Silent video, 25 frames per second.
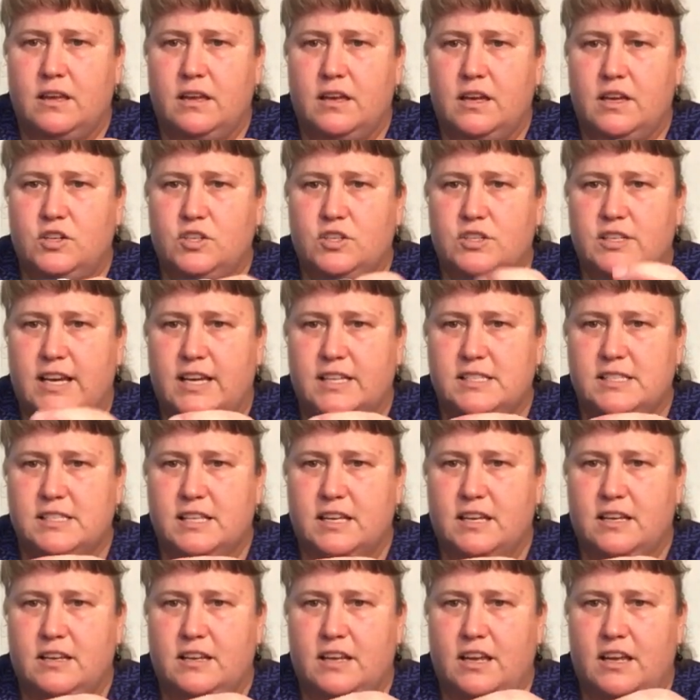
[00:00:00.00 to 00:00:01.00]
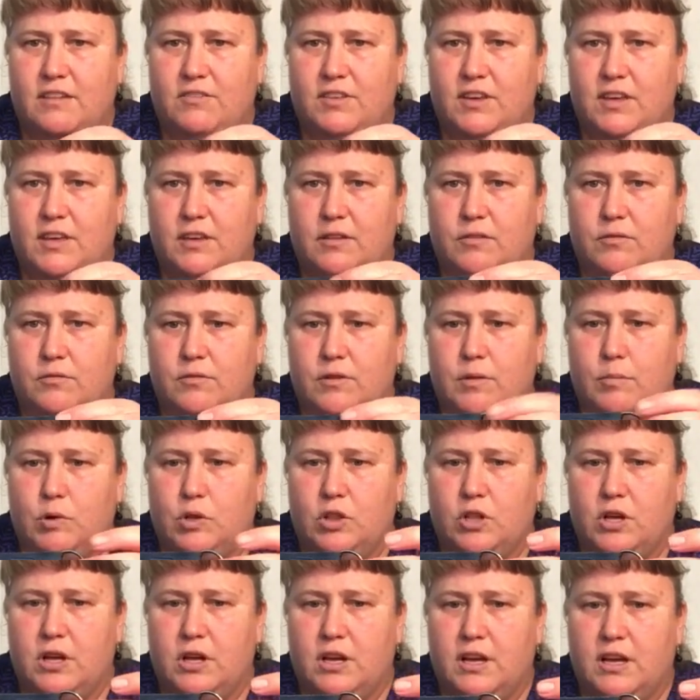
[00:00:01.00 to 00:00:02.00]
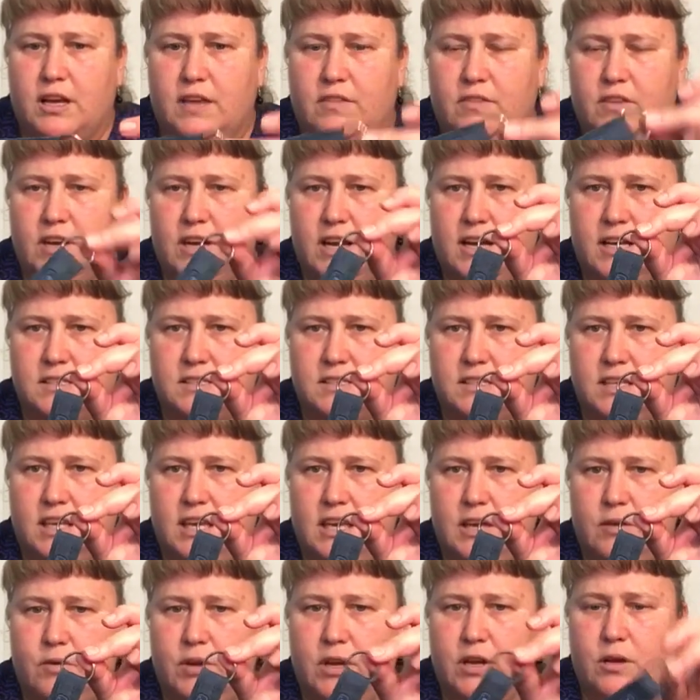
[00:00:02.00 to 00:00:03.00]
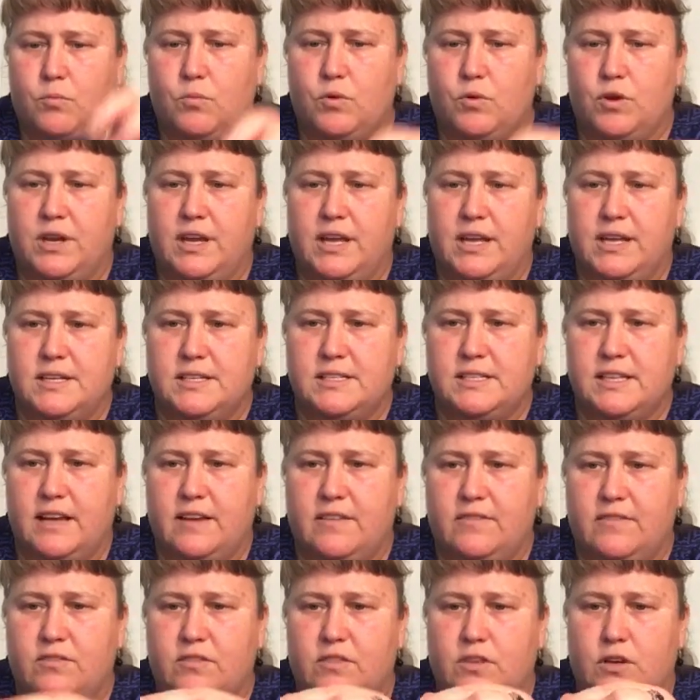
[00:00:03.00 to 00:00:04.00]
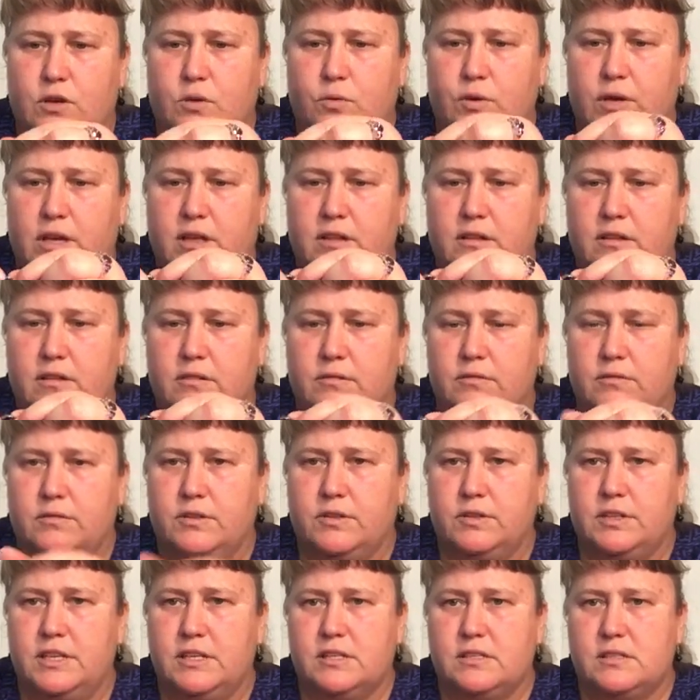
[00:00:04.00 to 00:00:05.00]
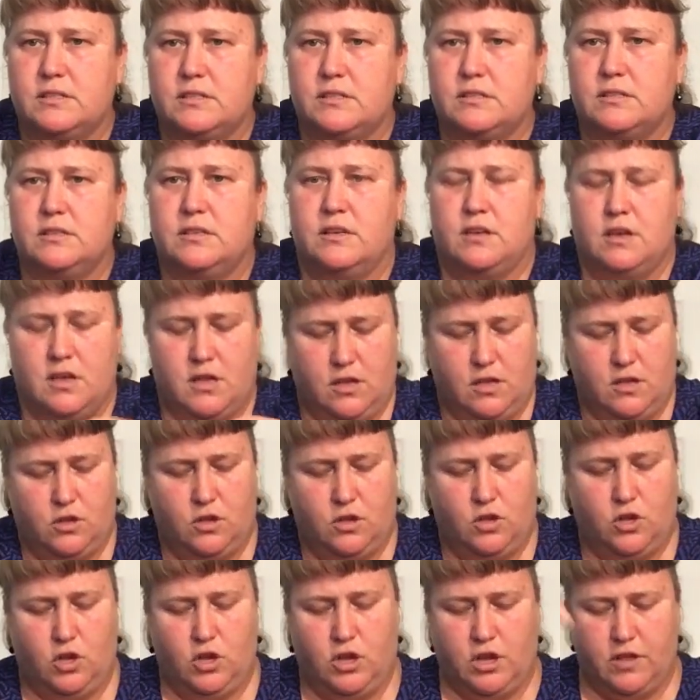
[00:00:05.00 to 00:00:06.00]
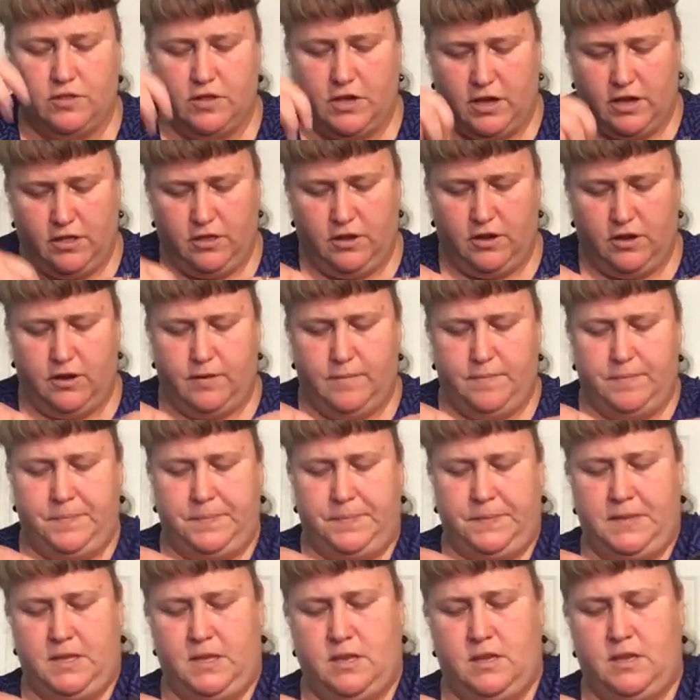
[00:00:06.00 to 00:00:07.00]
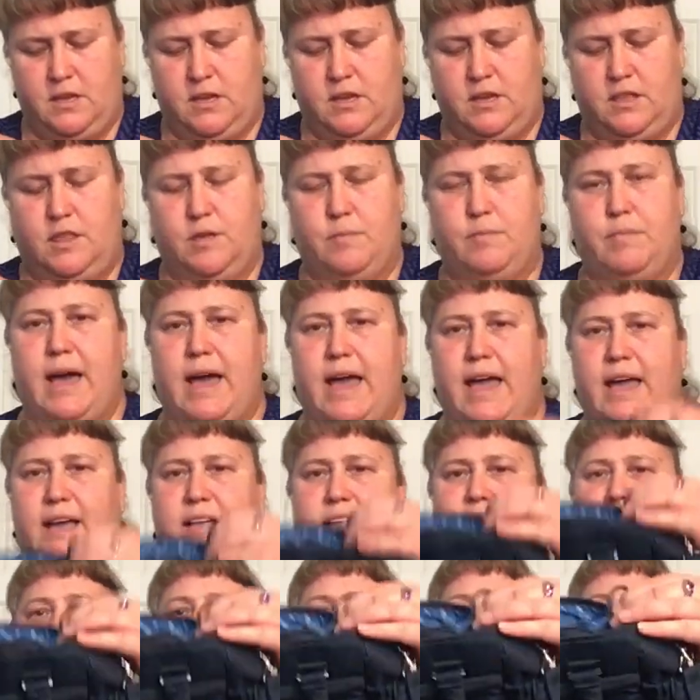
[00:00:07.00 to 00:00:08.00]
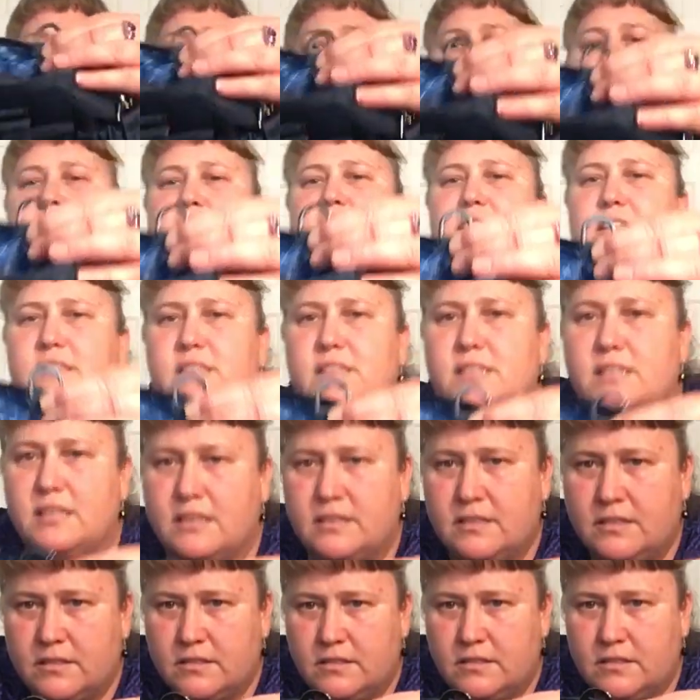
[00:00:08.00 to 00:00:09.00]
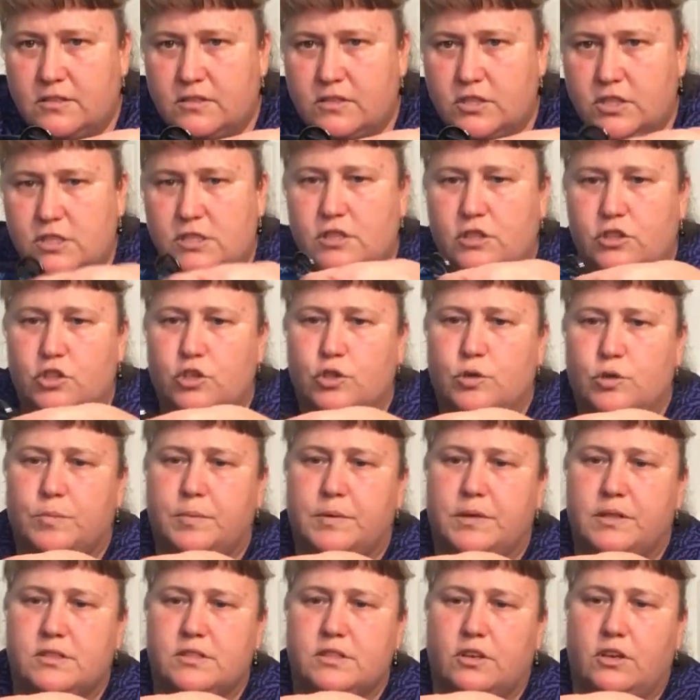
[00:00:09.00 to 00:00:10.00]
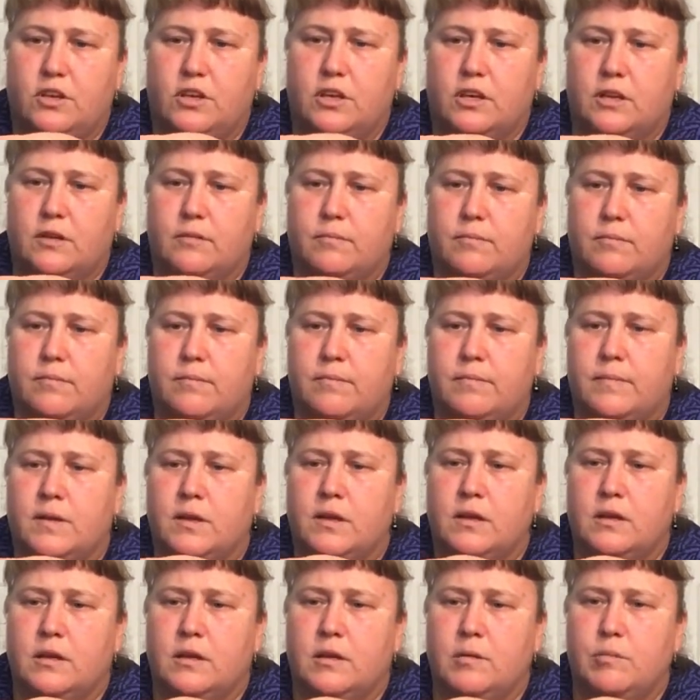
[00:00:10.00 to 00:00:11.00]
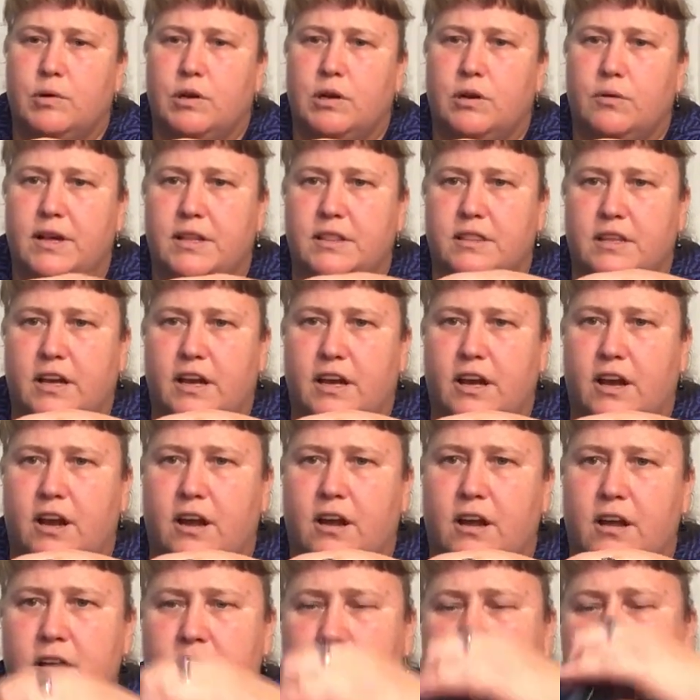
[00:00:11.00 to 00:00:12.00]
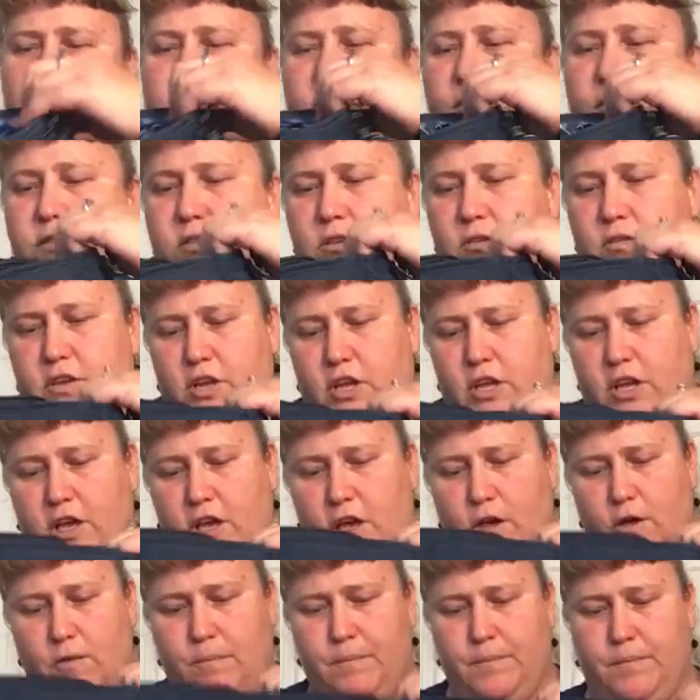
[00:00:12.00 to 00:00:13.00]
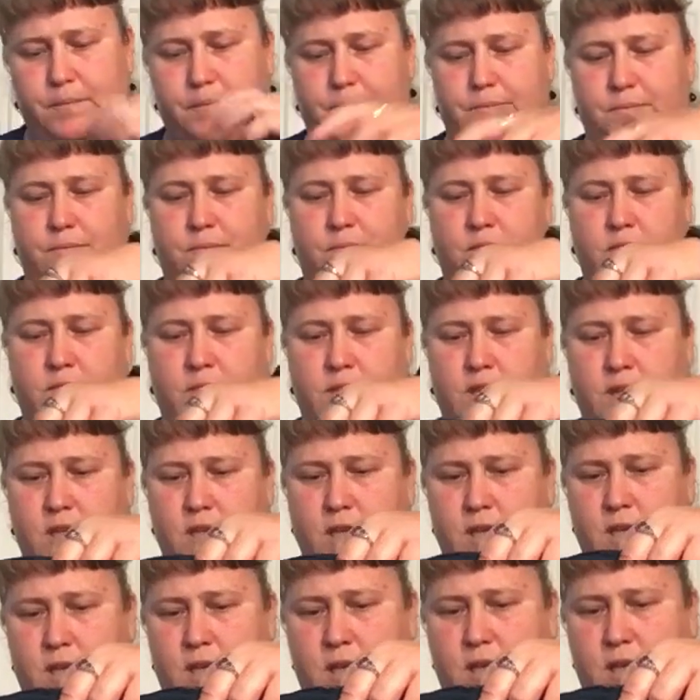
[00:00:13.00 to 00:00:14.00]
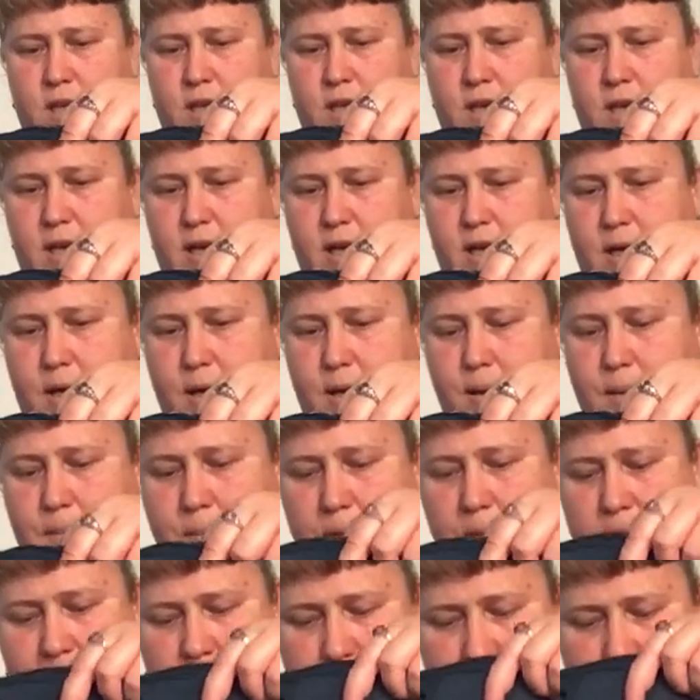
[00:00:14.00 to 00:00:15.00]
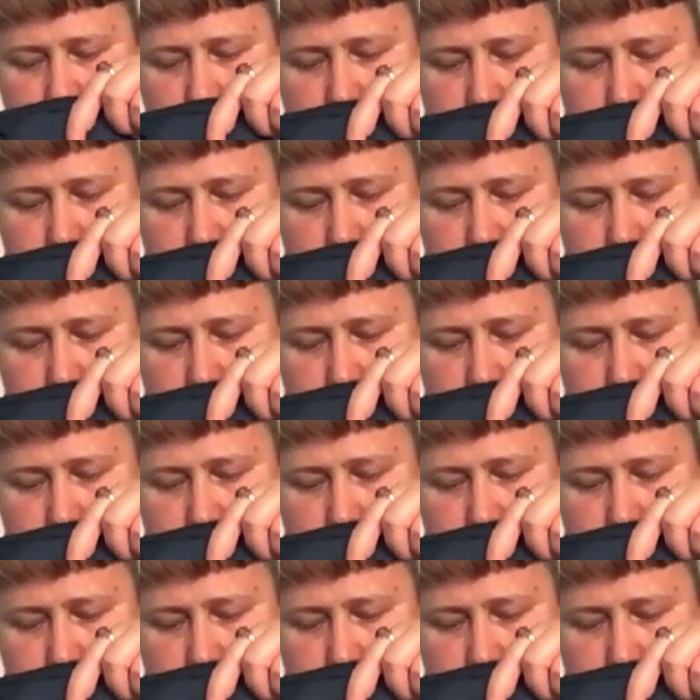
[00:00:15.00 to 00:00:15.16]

It just has that navy rubber lug and then has a keyring on one end and the quick release hook on the other. The bag side is just the loop and so you can put it right there. So there you go. Um, and